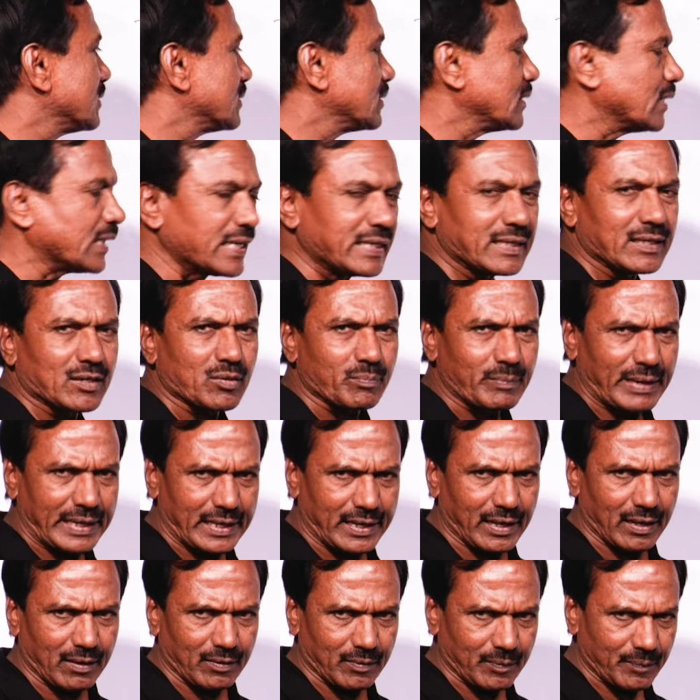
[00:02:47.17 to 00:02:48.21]
Gregor
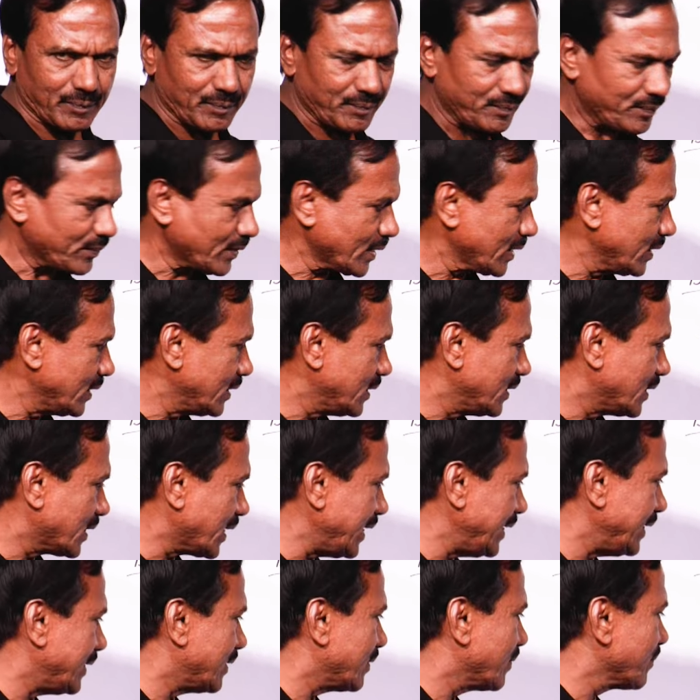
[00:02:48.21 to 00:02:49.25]
Mendel,
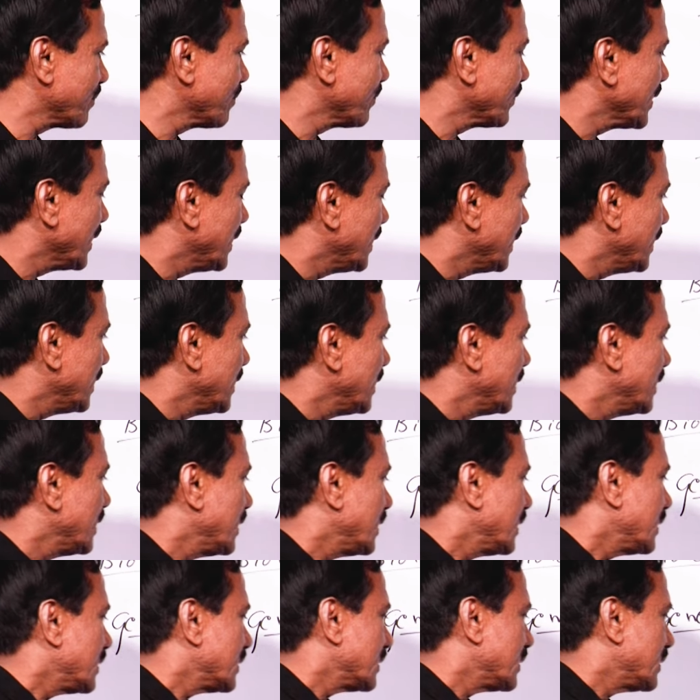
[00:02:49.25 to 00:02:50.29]
right?
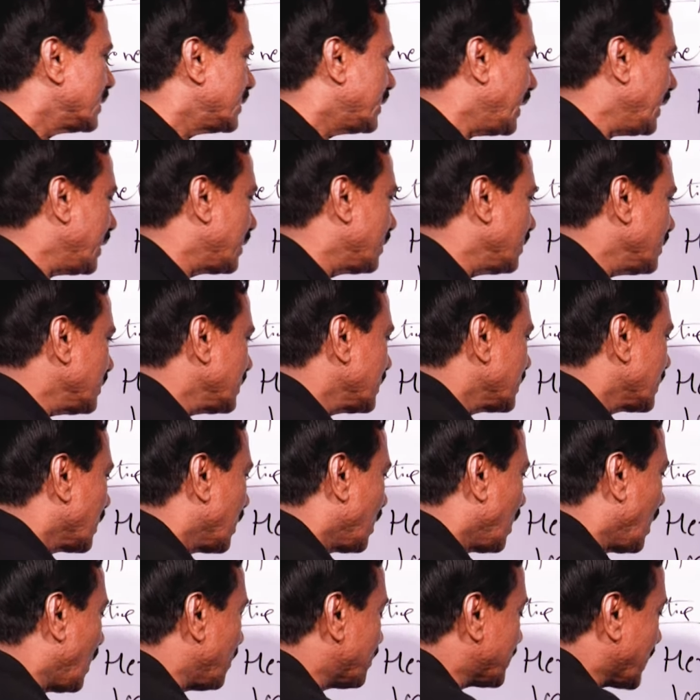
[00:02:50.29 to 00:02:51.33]
Then
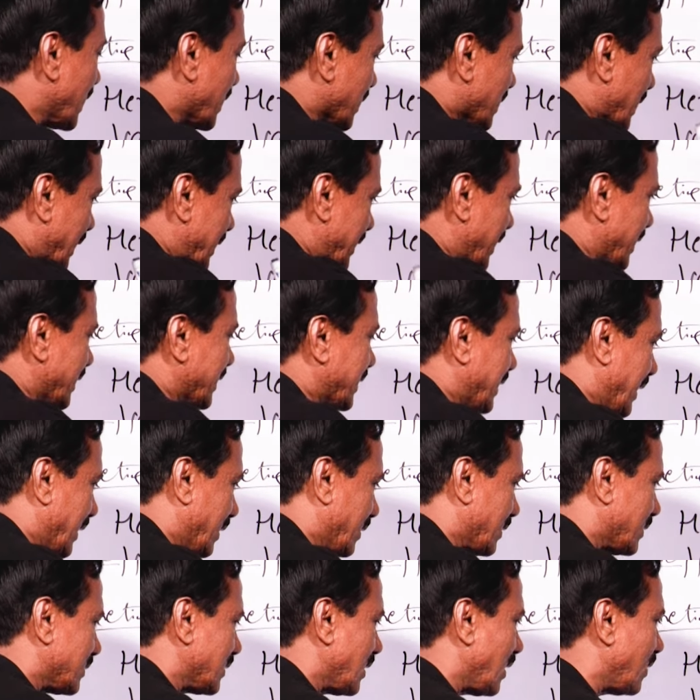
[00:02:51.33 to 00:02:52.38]
after
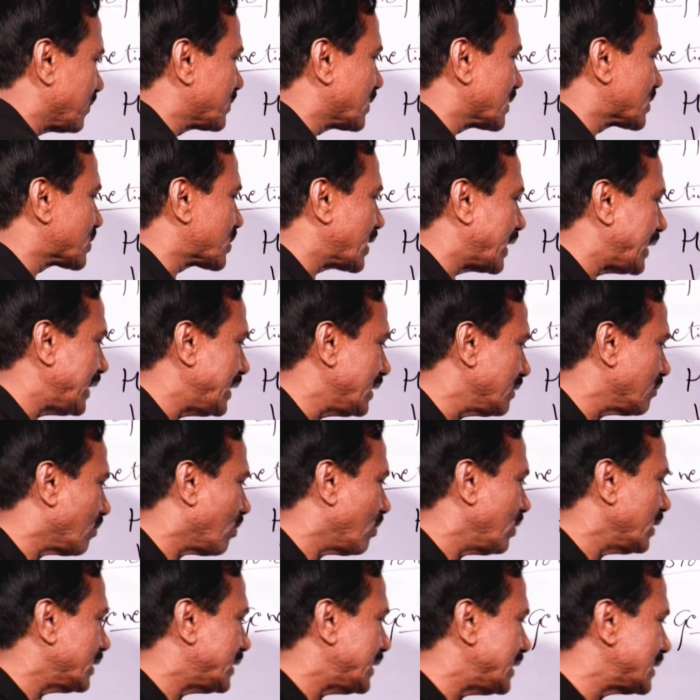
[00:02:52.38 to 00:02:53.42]
studying
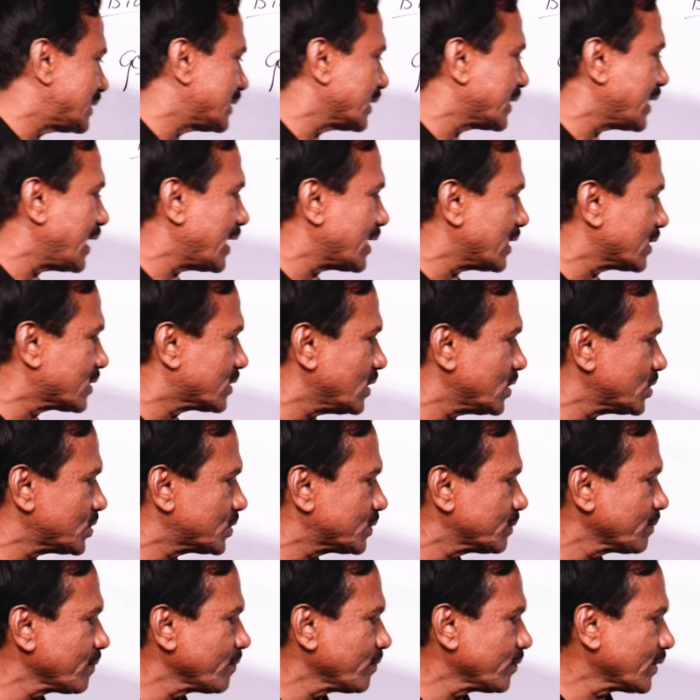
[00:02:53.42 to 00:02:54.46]
all these characters,
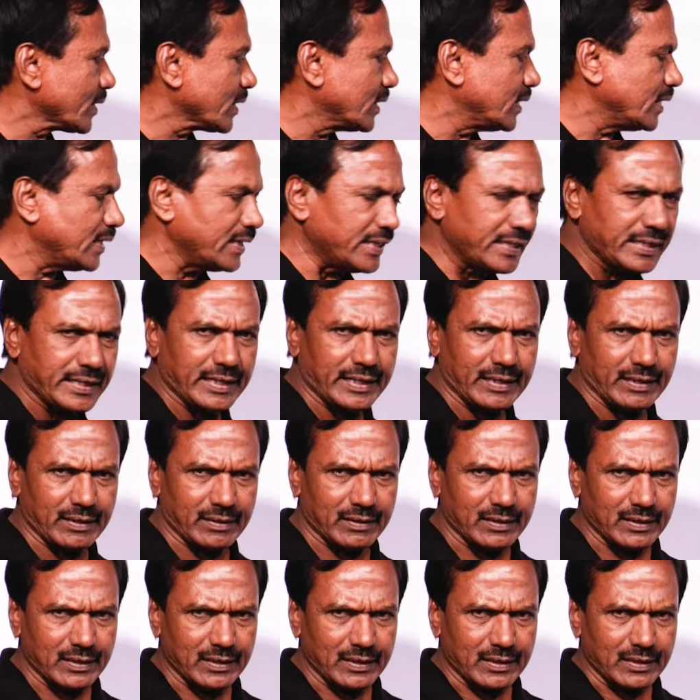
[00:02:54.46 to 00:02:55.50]

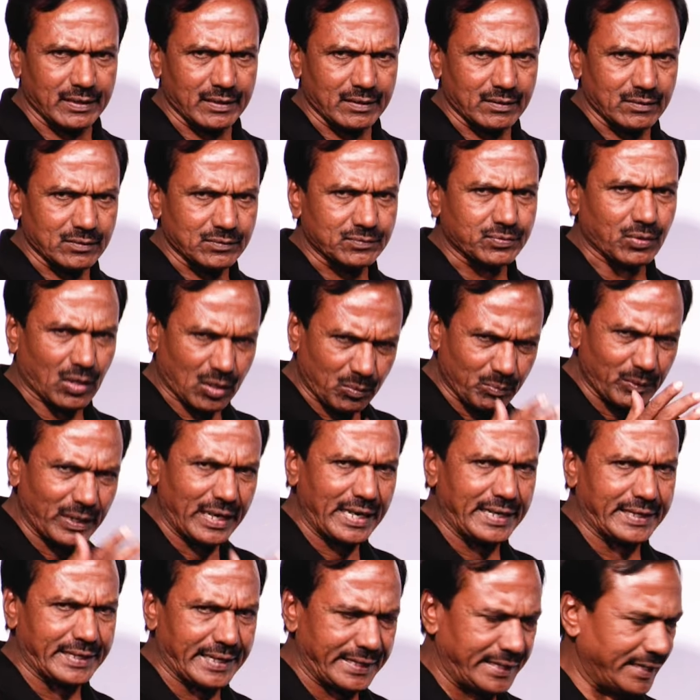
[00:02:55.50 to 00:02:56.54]
he
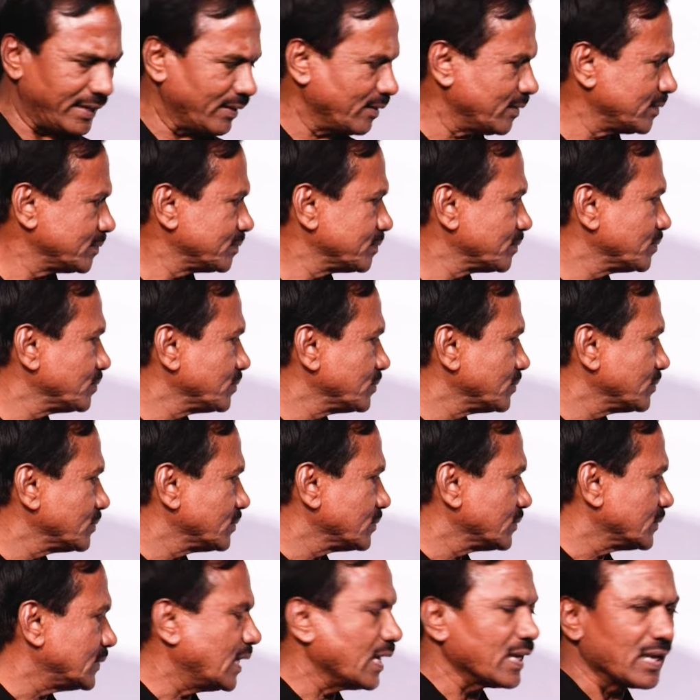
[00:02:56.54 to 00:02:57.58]
formulated
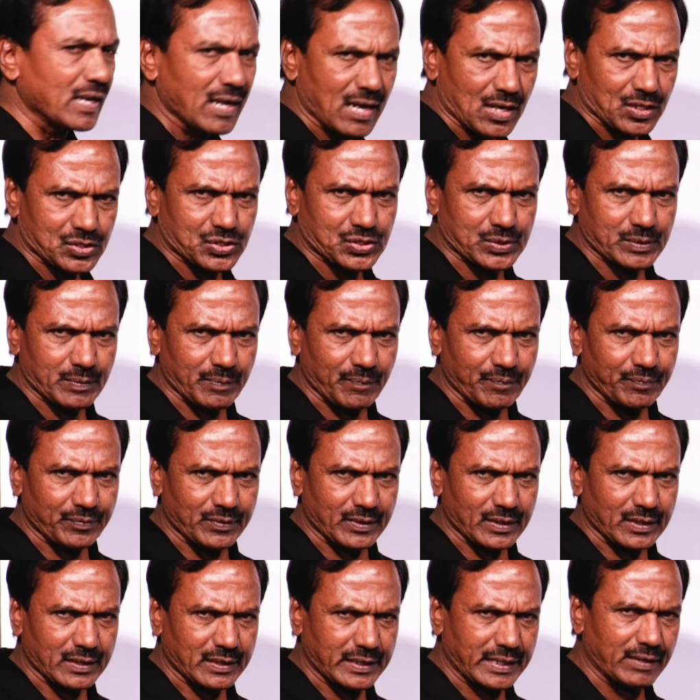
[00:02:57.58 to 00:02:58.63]
the laws.
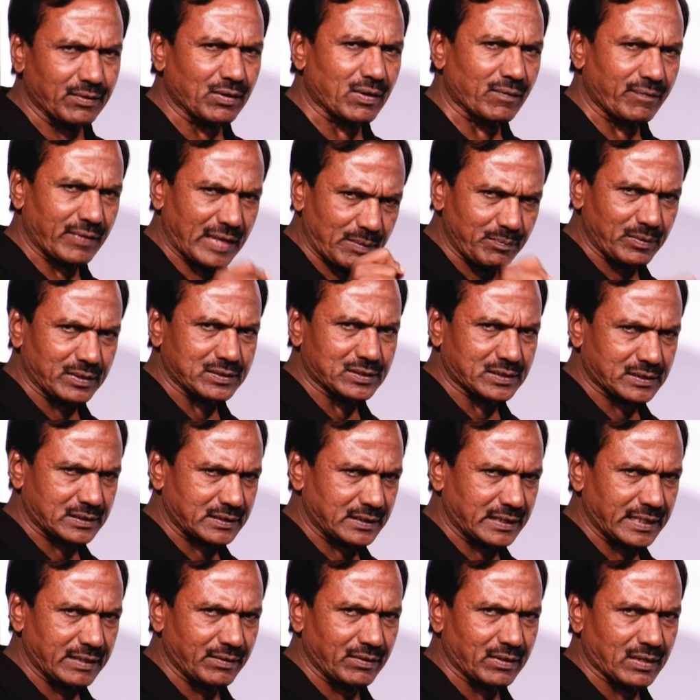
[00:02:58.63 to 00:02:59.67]
They were famous.
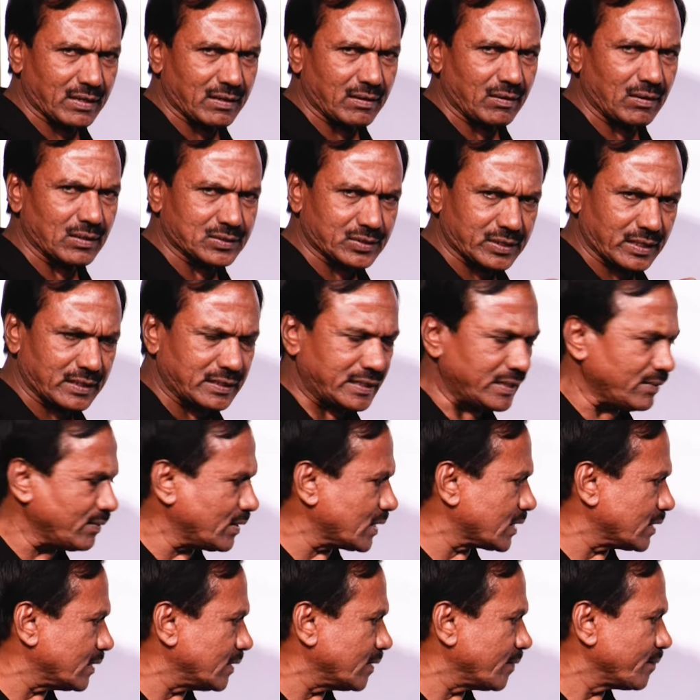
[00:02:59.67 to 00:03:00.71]
They
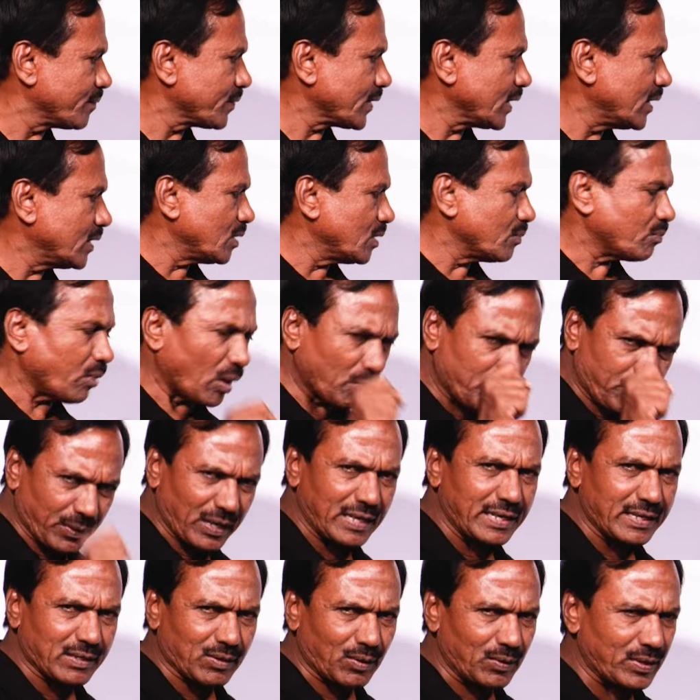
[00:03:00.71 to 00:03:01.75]
were
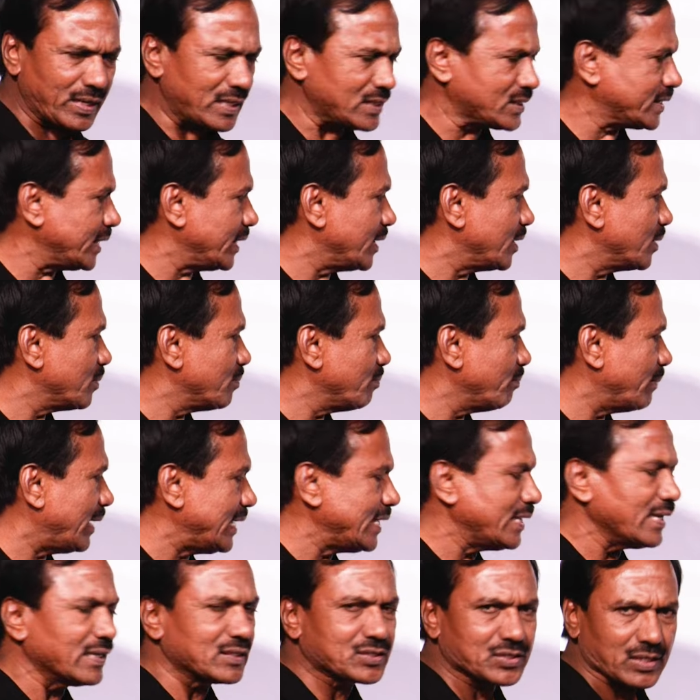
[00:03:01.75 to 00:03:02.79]
popularly called as the
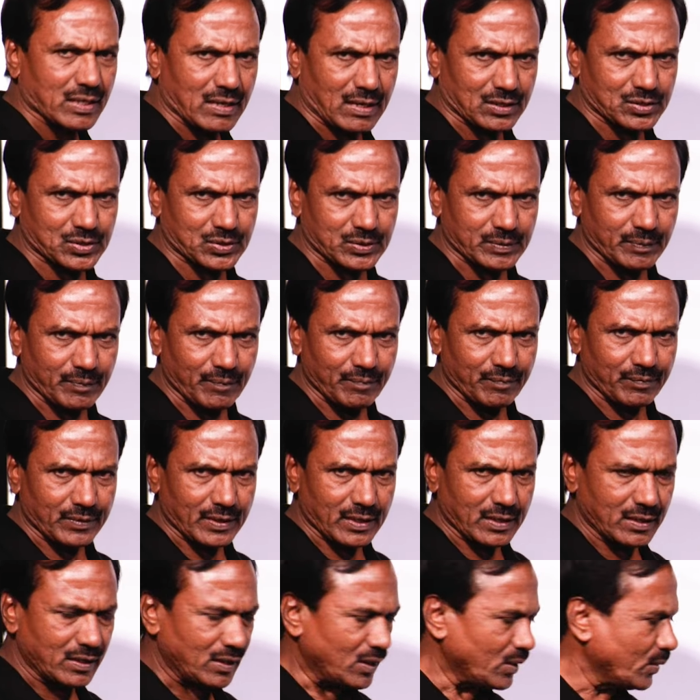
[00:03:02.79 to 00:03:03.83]
Mendel's laws.
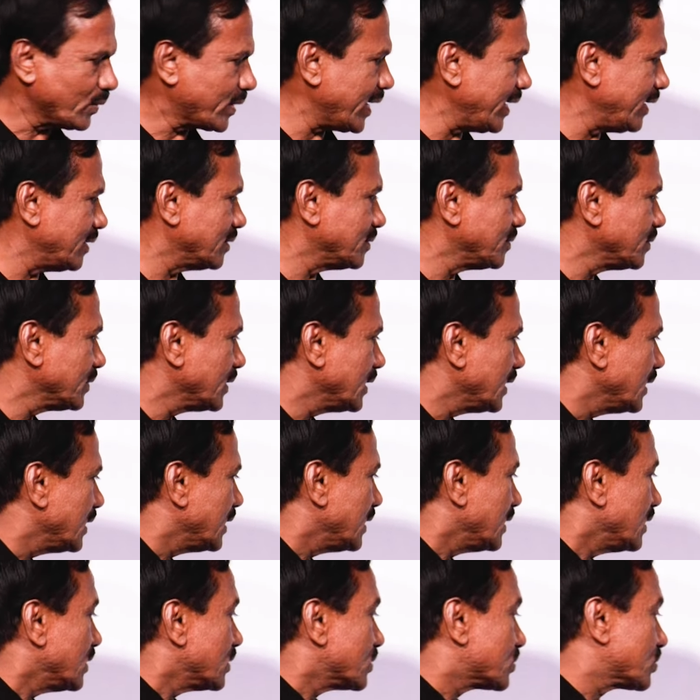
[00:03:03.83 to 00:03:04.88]
Okay.
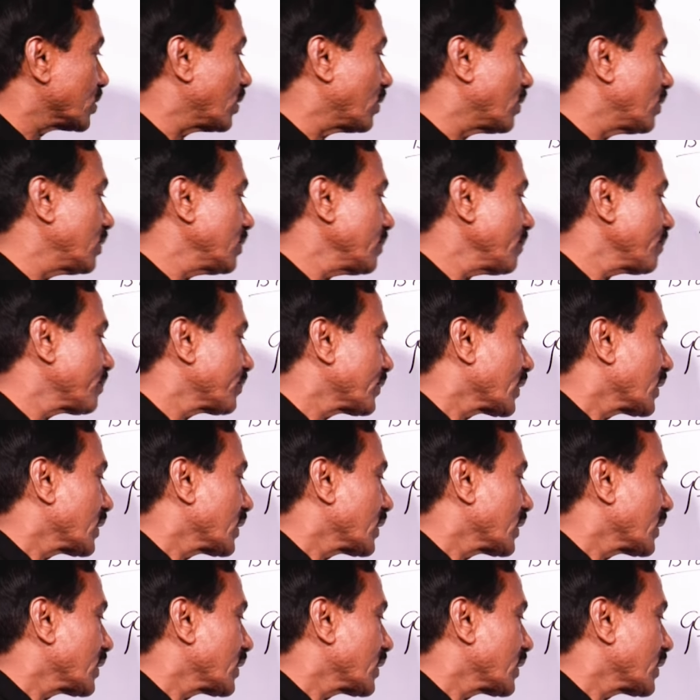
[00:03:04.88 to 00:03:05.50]
So